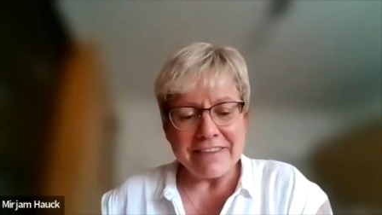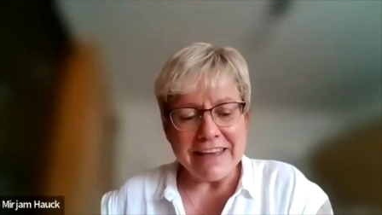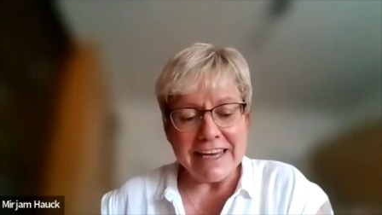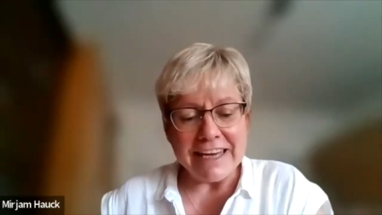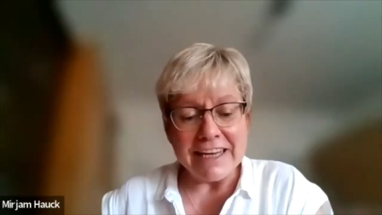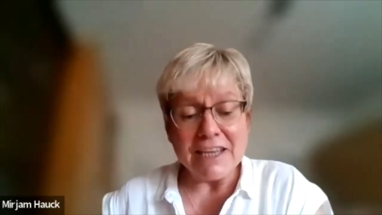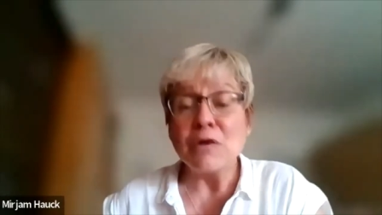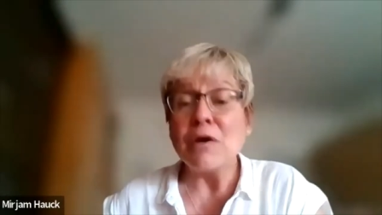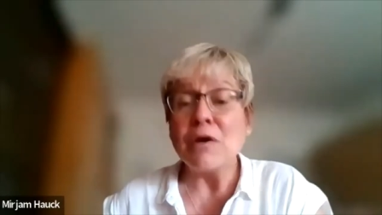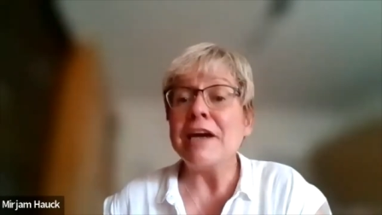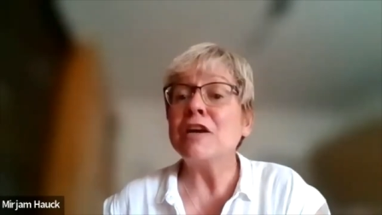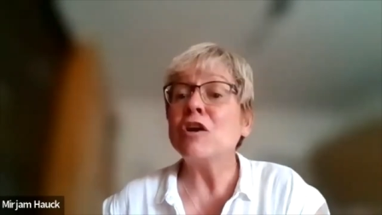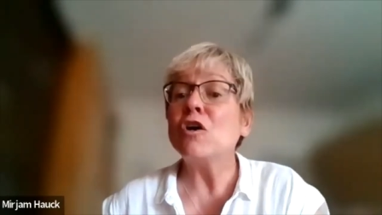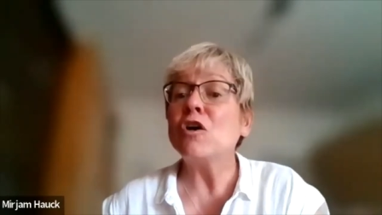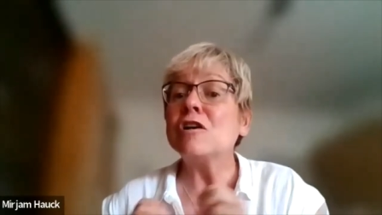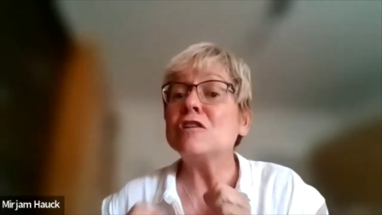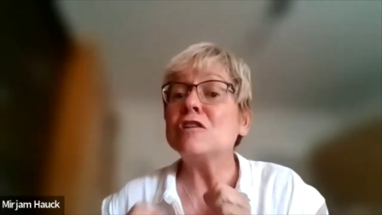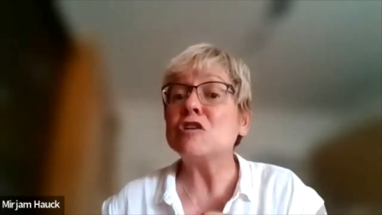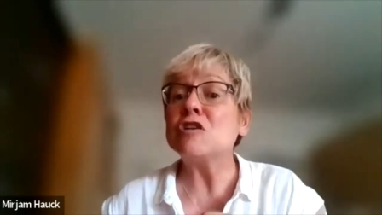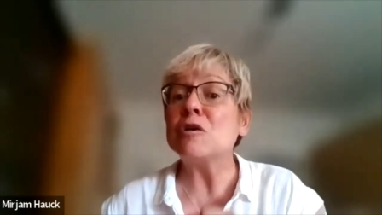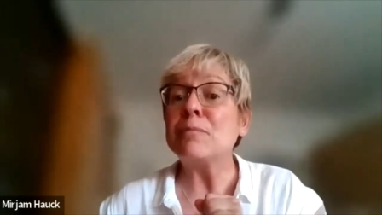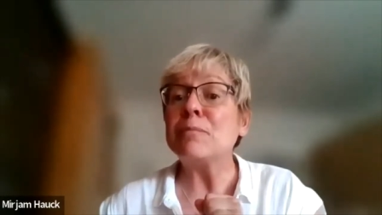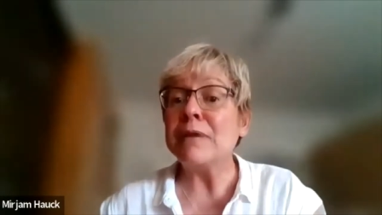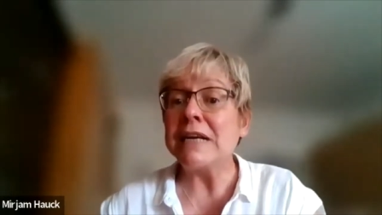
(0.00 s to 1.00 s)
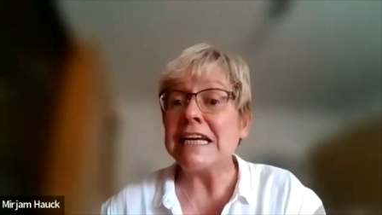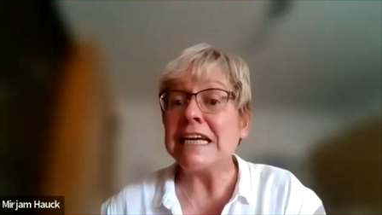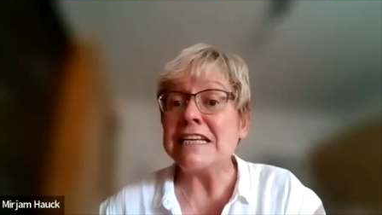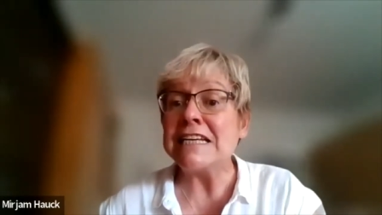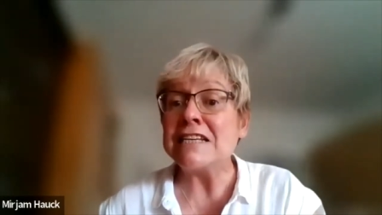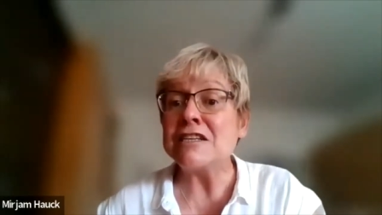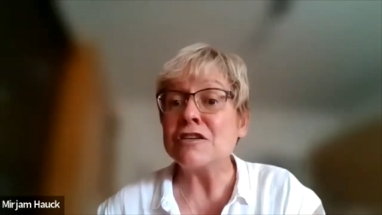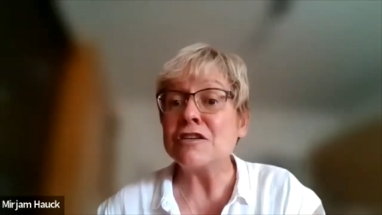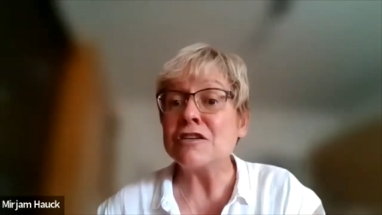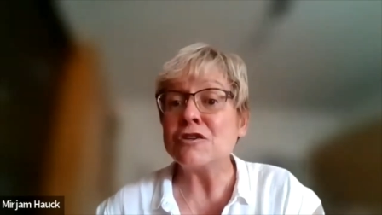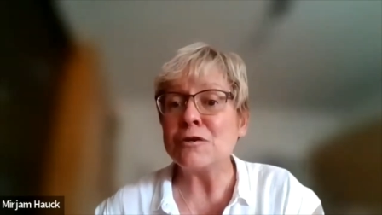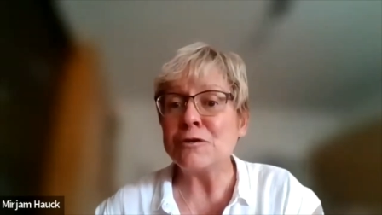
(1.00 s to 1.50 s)
thank you. And also
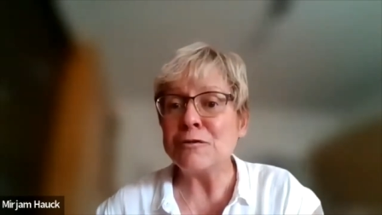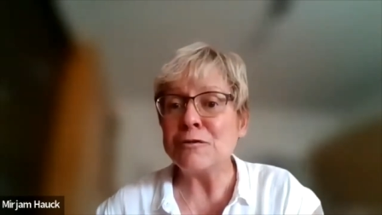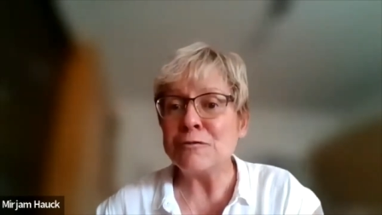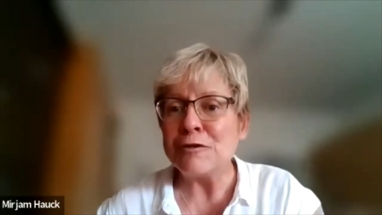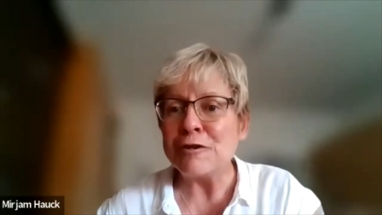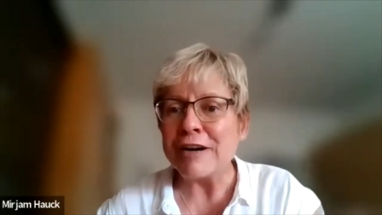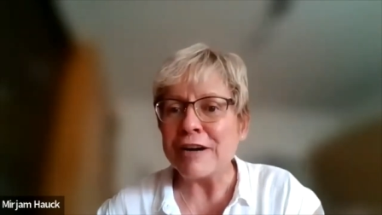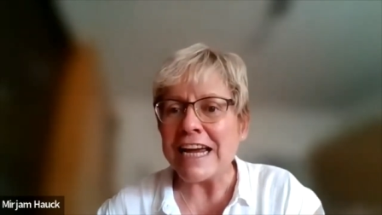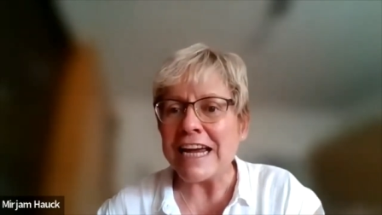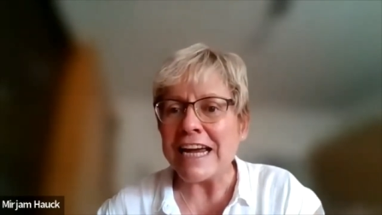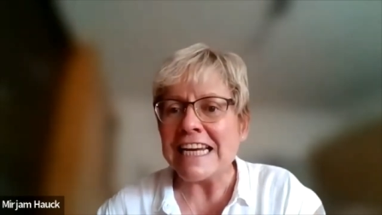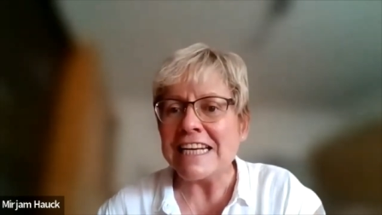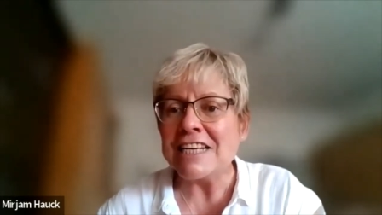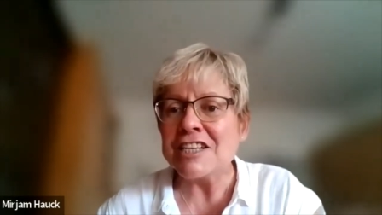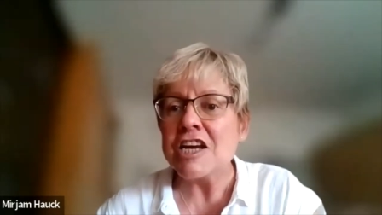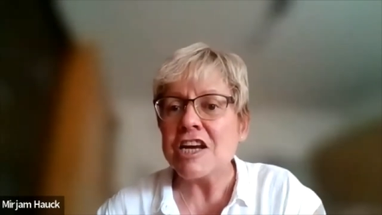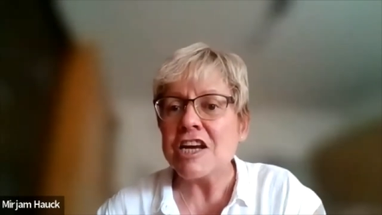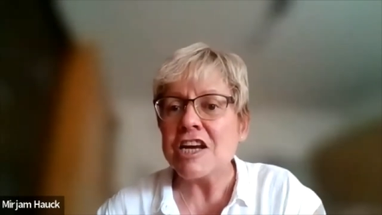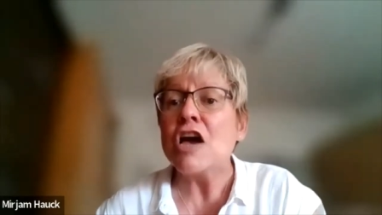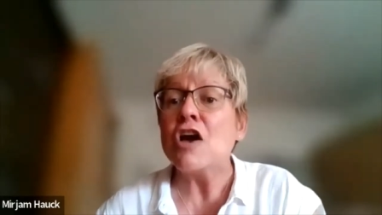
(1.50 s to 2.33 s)
please don't forget,